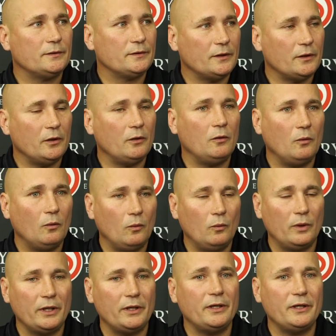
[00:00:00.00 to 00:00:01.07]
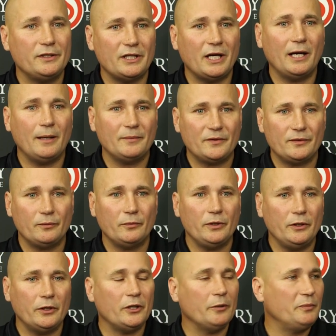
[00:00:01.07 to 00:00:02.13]
So one of the jobs when
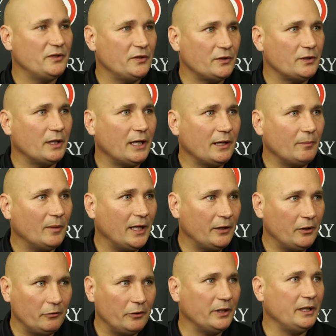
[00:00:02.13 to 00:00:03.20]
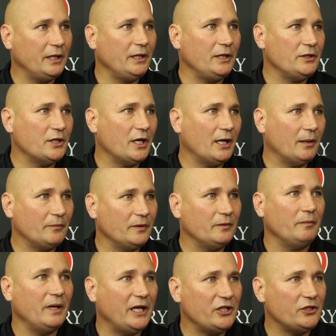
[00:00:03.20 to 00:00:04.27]
you're in a position like mine, or really any job
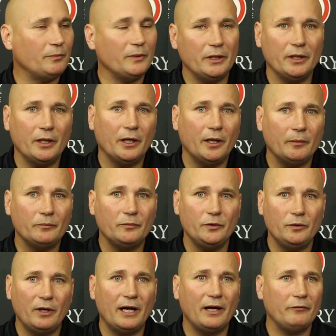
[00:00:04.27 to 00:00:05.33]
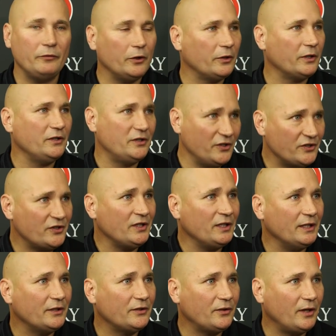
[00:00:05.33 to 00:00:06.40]
in management, you have your contingency
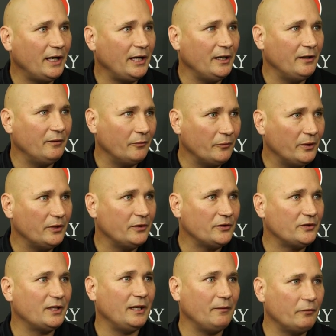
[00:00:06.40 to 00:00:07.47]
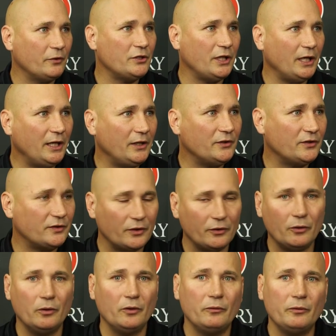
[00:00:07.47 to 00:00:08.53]
list, right, when there's time for change.
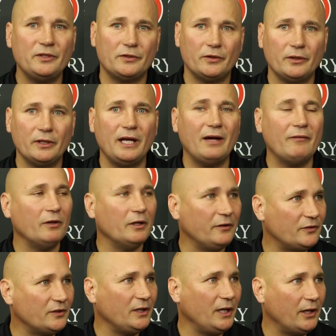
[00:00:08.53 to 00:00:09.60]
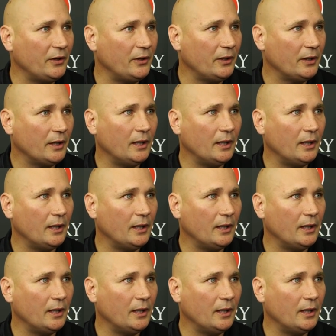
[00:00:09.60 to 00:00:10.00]
So we certainly have a list together.